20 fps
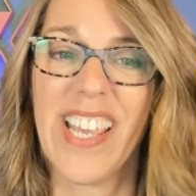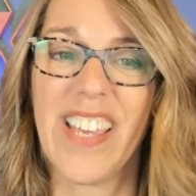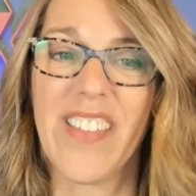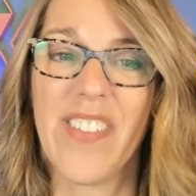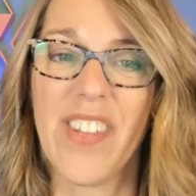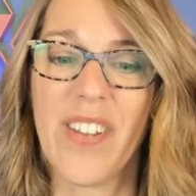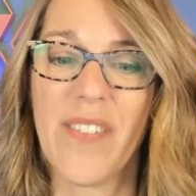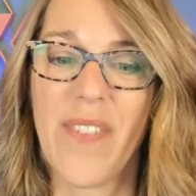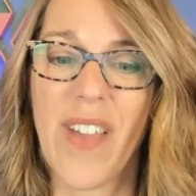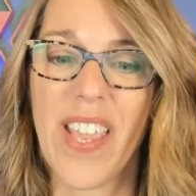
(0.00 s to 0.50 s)

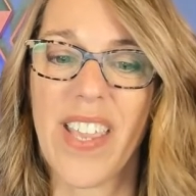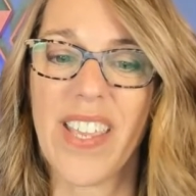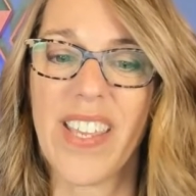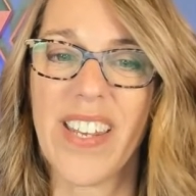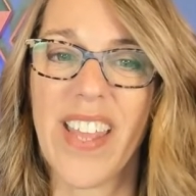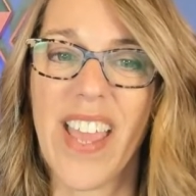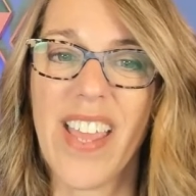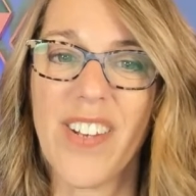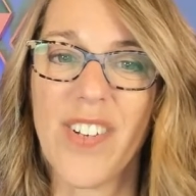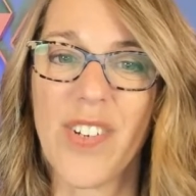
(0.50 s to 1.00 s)
And then if I
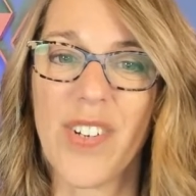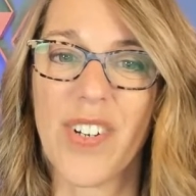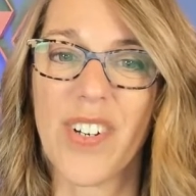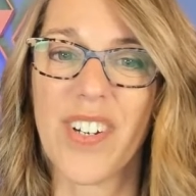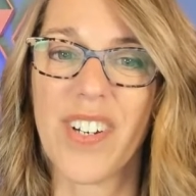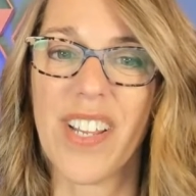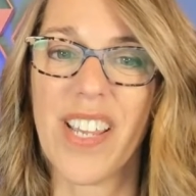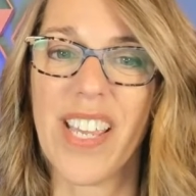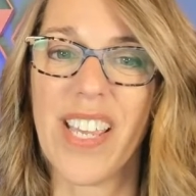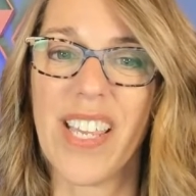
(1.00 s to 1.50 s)
hit
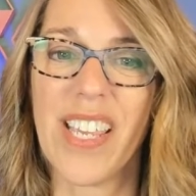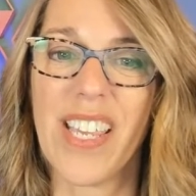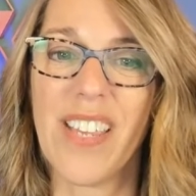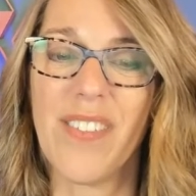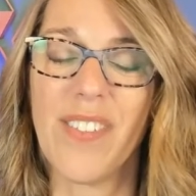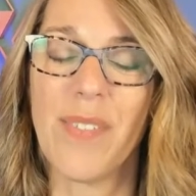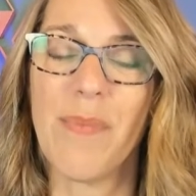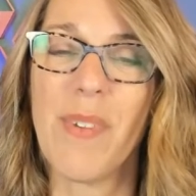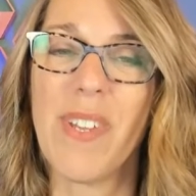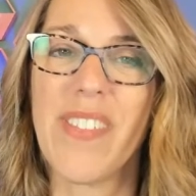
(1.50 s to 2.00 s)
enter, it
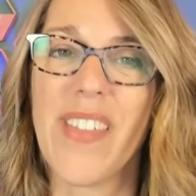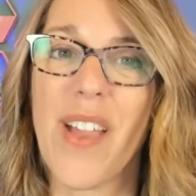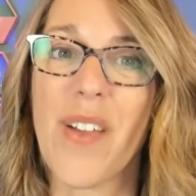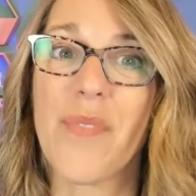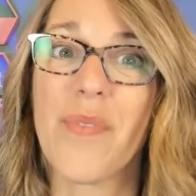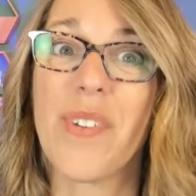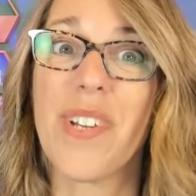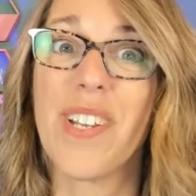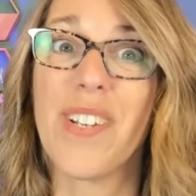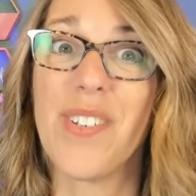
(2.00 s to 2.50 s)
gives me
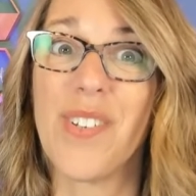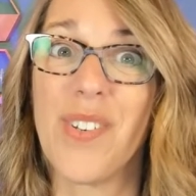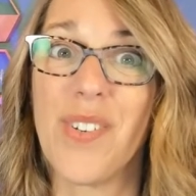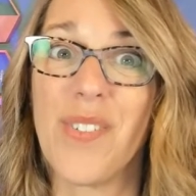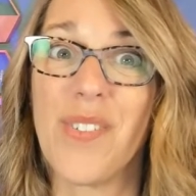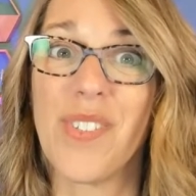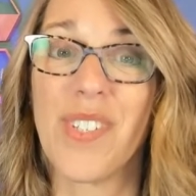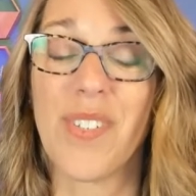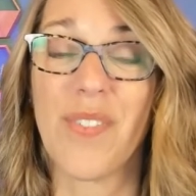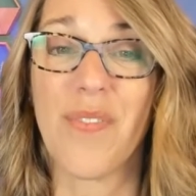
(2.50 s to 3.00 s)
that
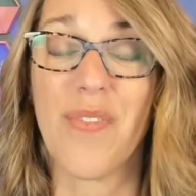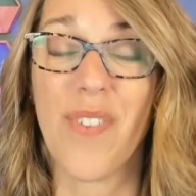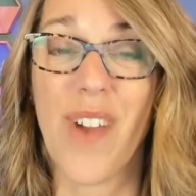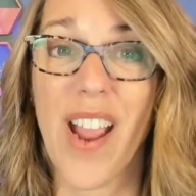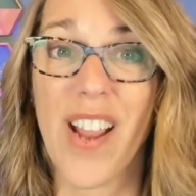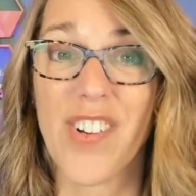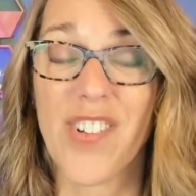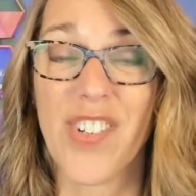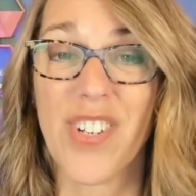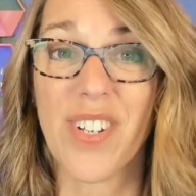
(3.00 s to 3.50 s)
reduced
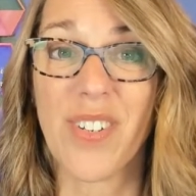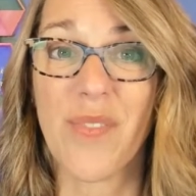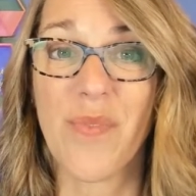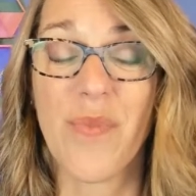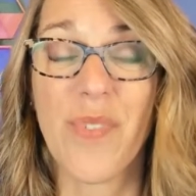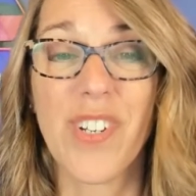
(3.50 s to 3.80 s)
fraction,